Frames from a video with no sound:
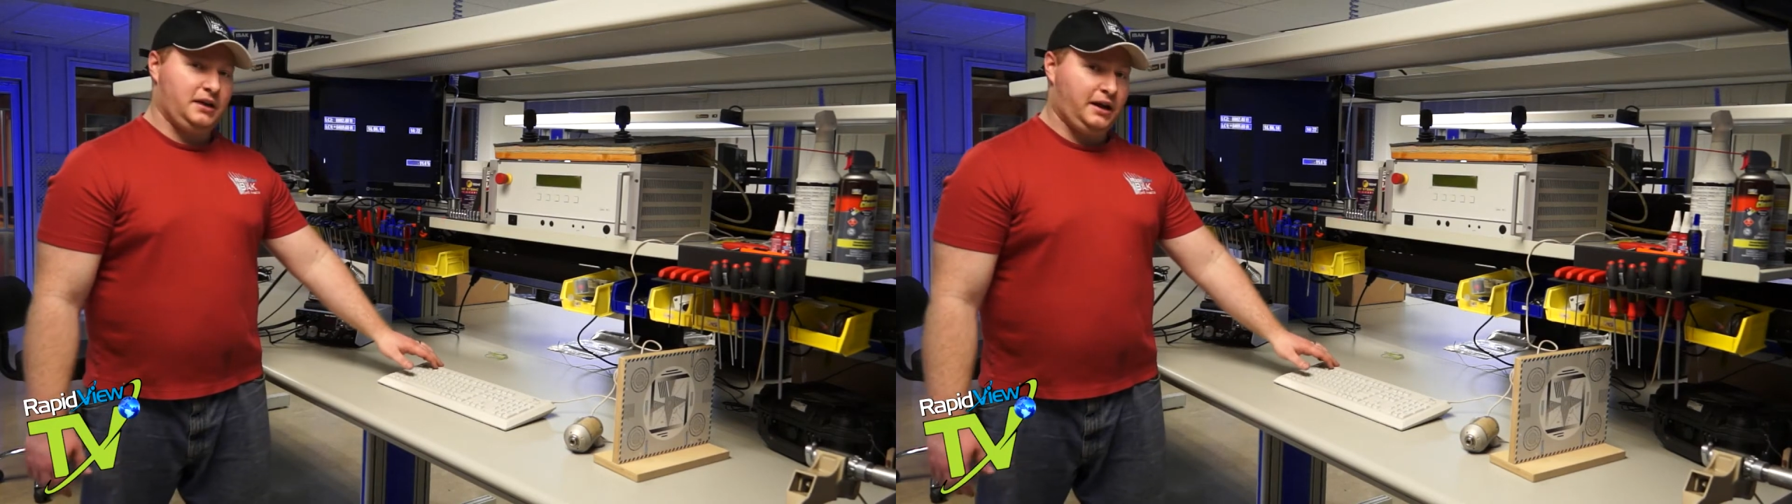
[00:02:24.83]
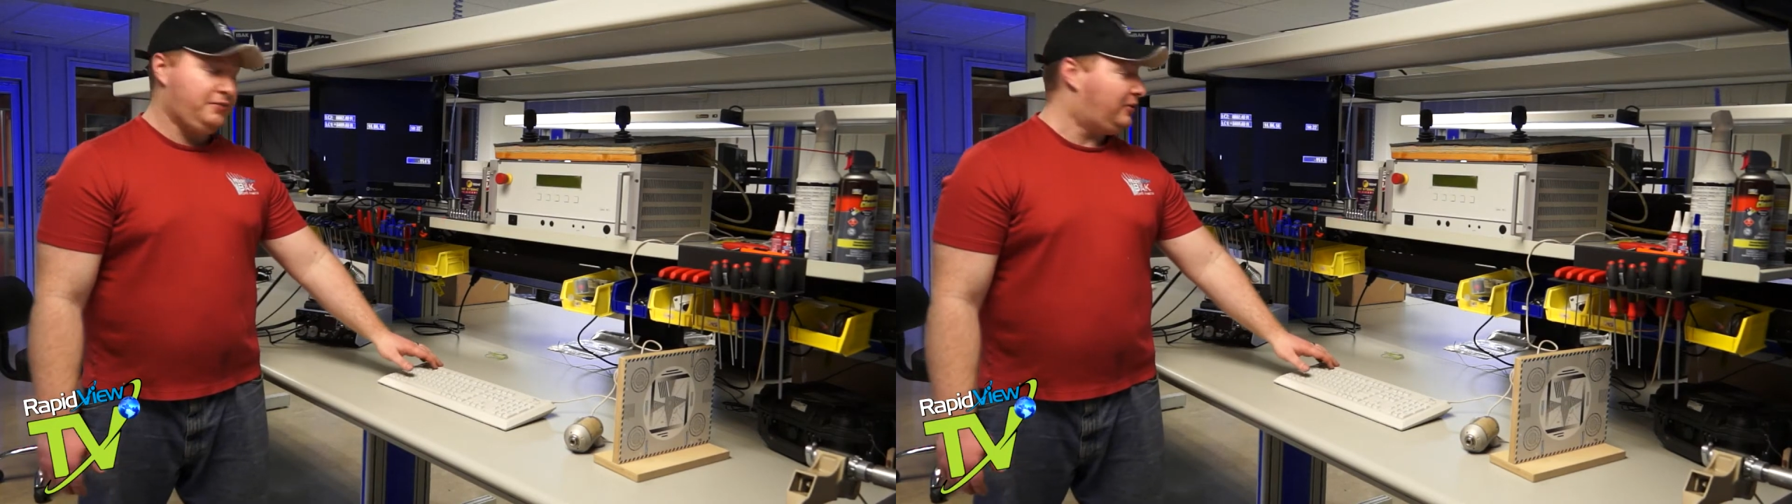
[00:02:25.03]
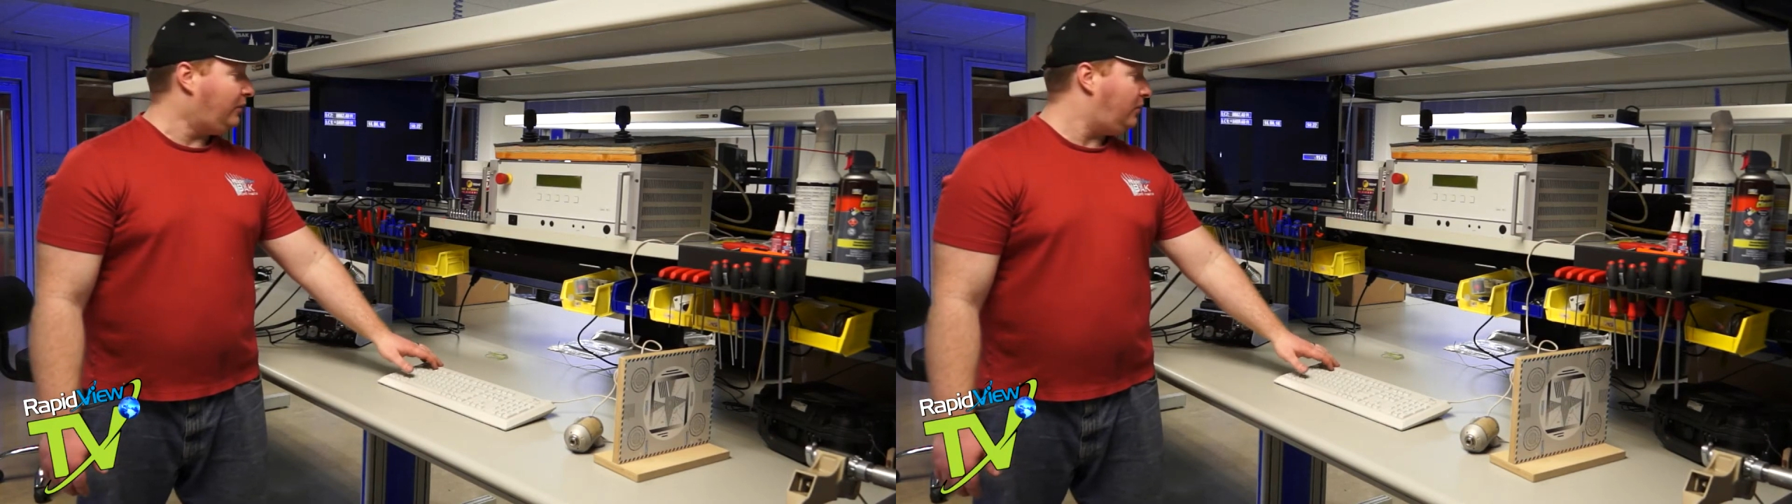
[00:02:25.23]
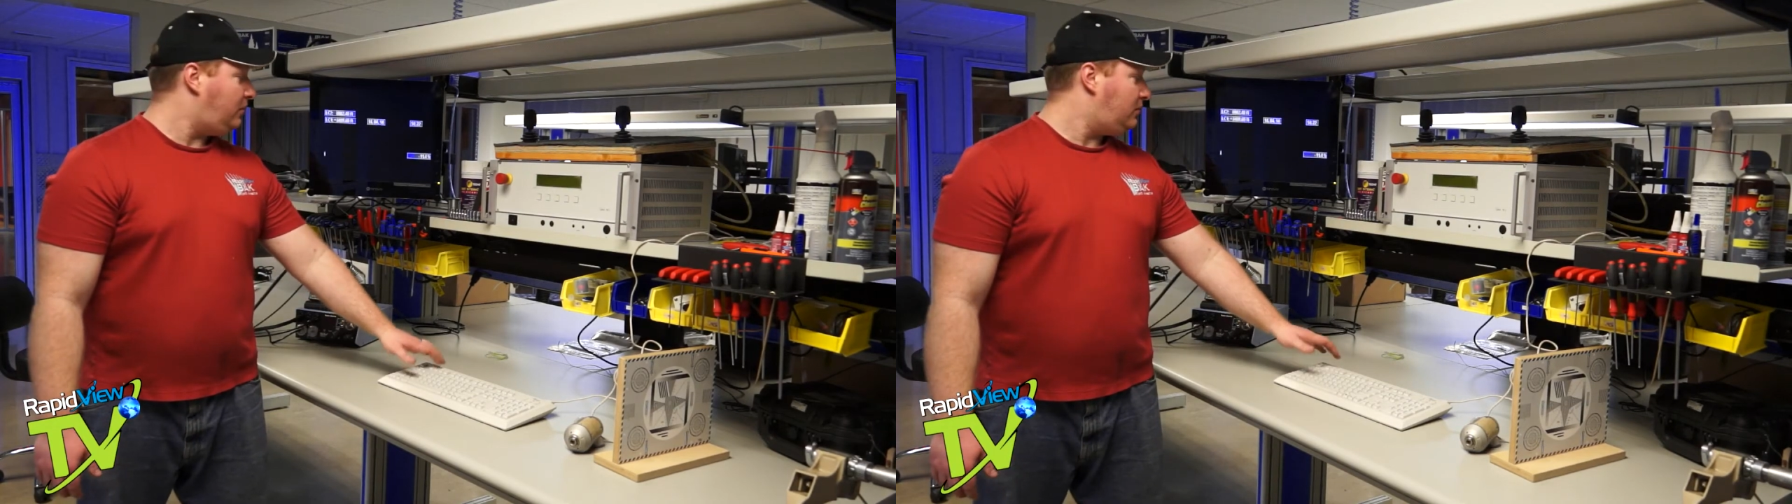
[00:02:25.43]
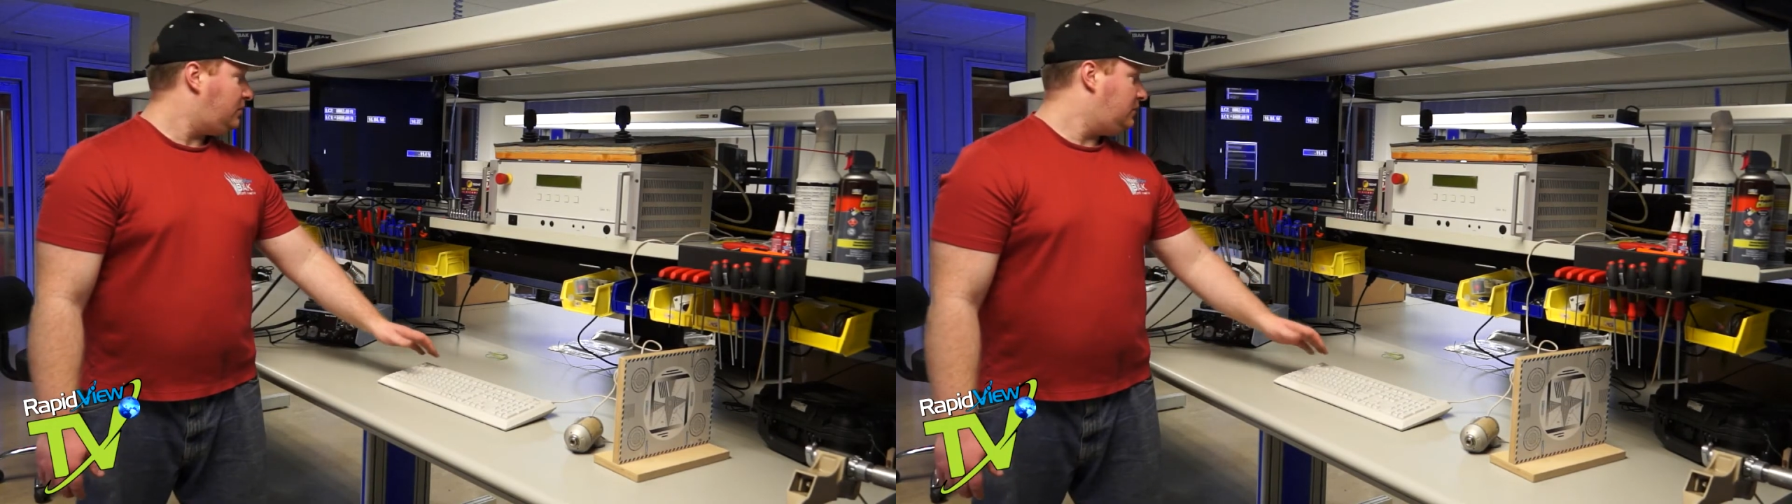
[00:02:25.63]
F2
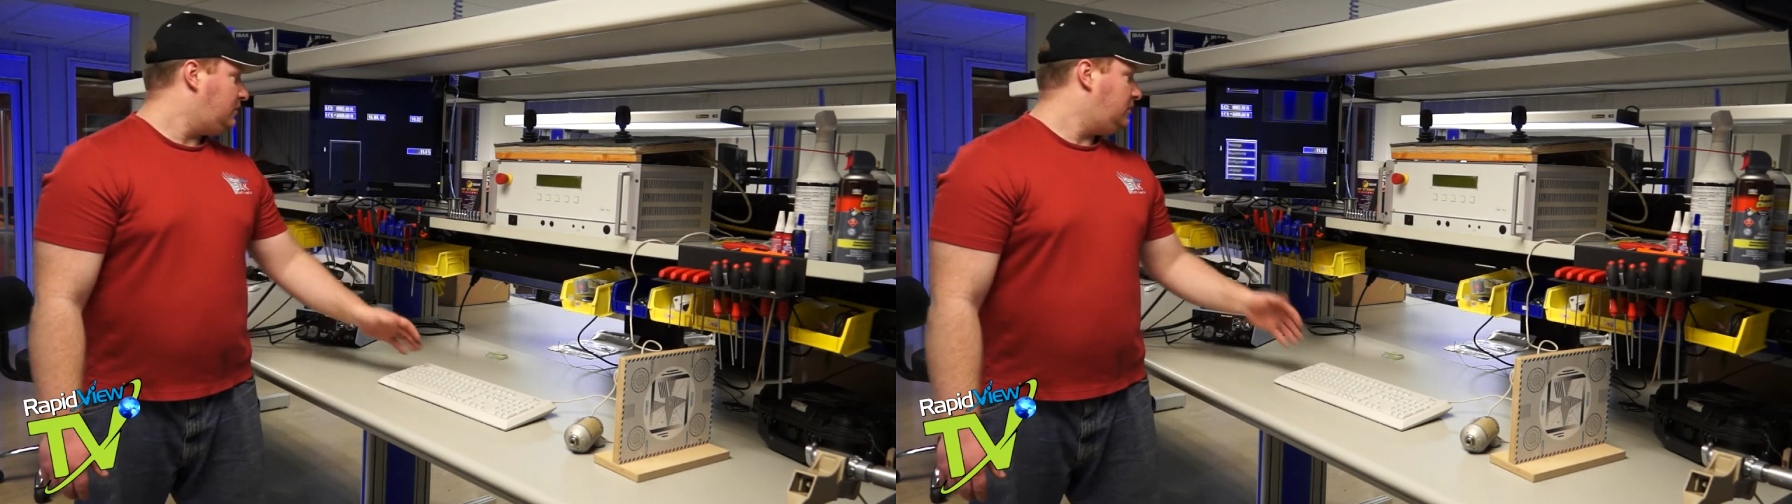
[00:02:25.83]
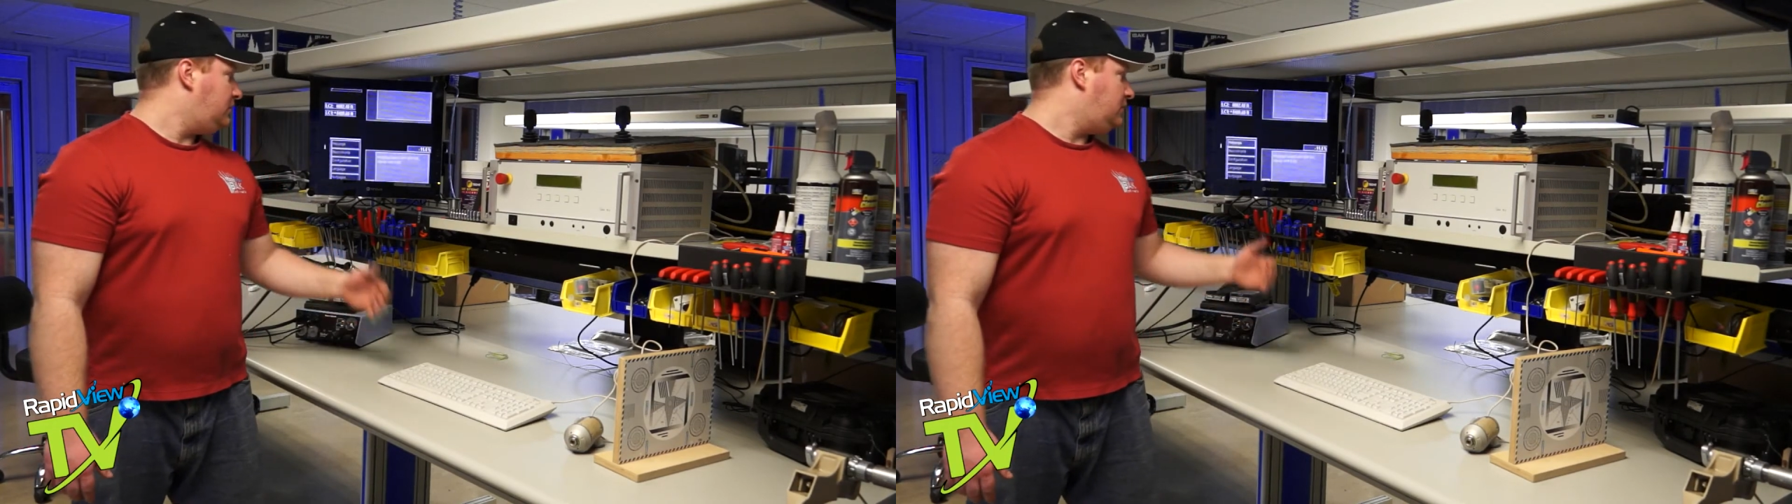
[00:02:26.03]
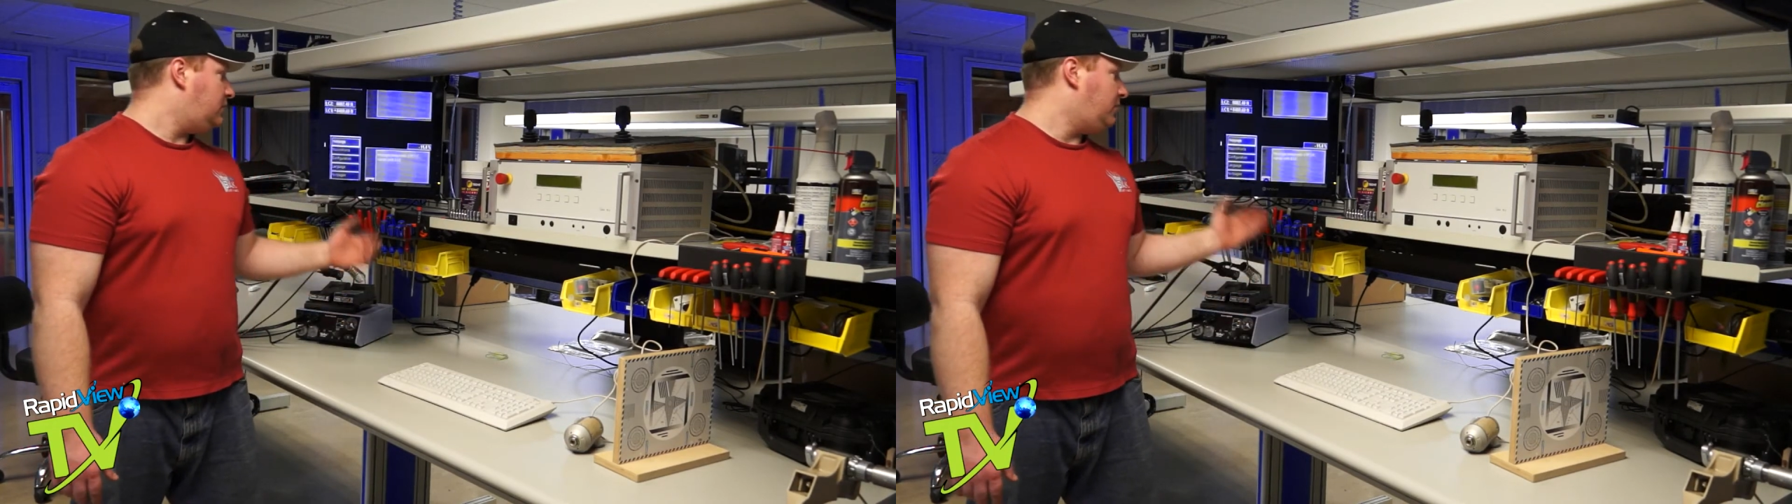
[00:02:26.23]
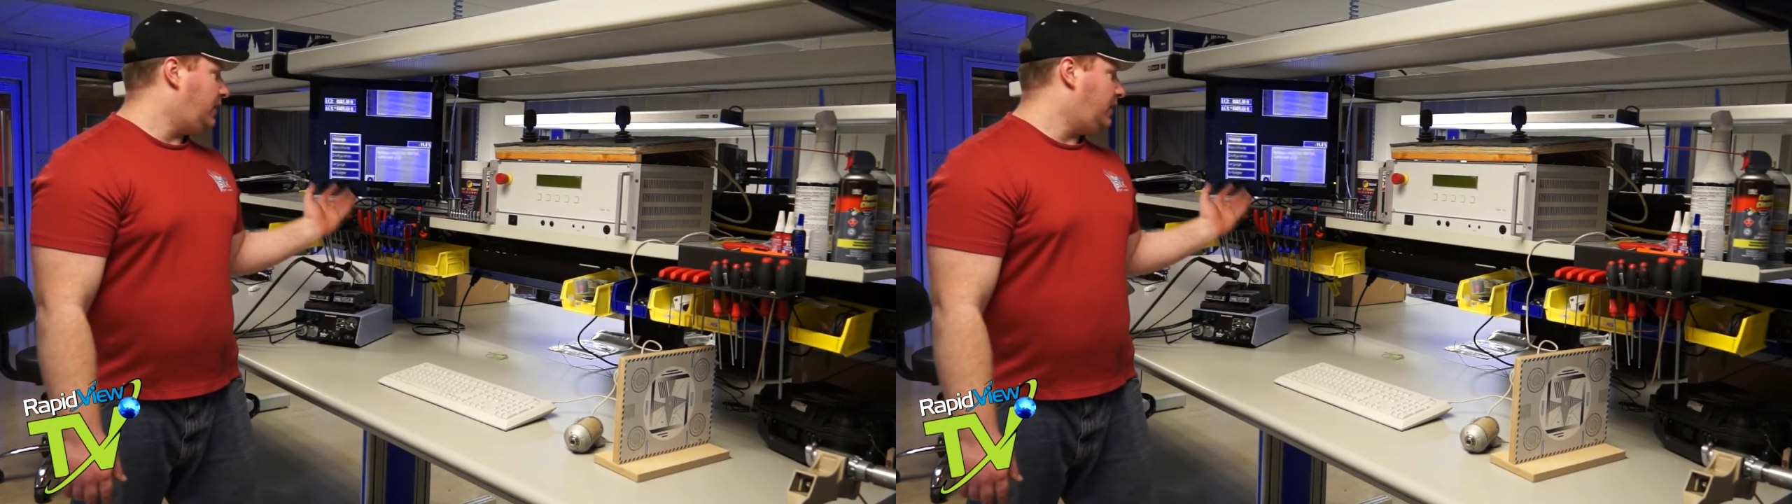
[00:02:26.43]
to